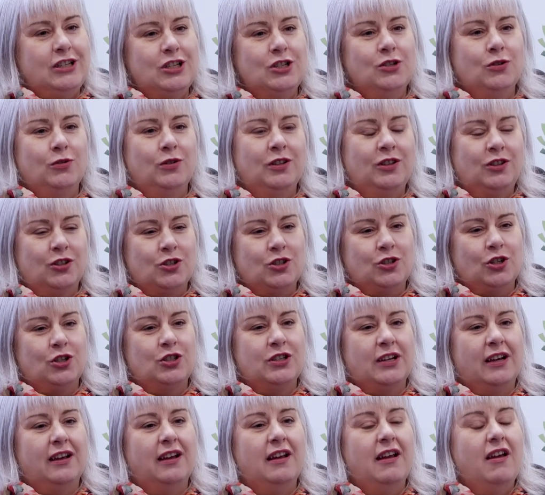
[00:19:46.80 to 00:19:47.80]
to know that there's
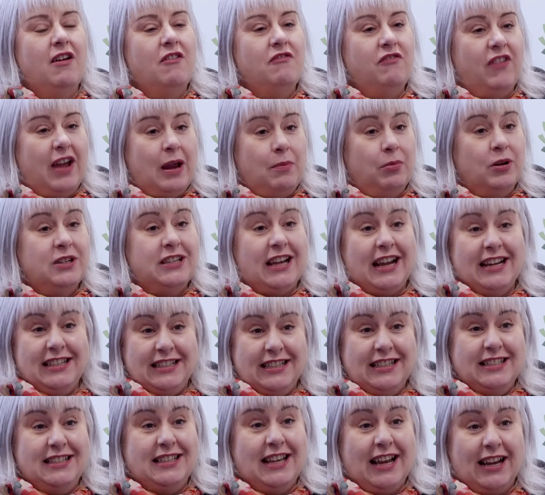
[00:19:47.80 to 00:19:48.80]
such a vibrant
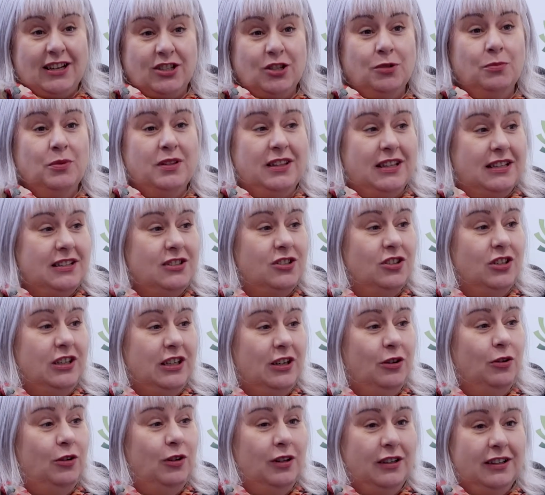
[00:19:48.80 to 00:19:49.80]
IT sector within
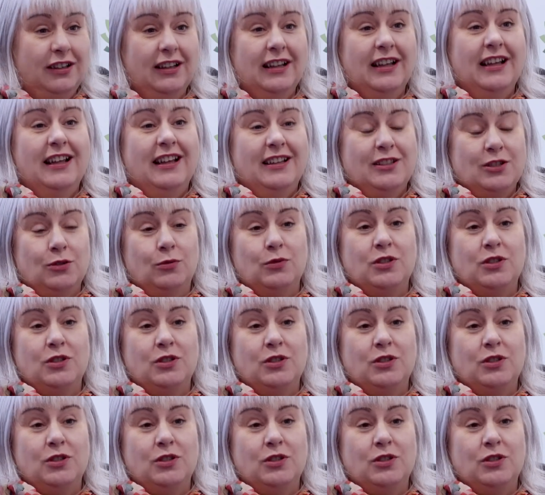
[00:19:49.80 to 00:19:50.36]
Donegal. So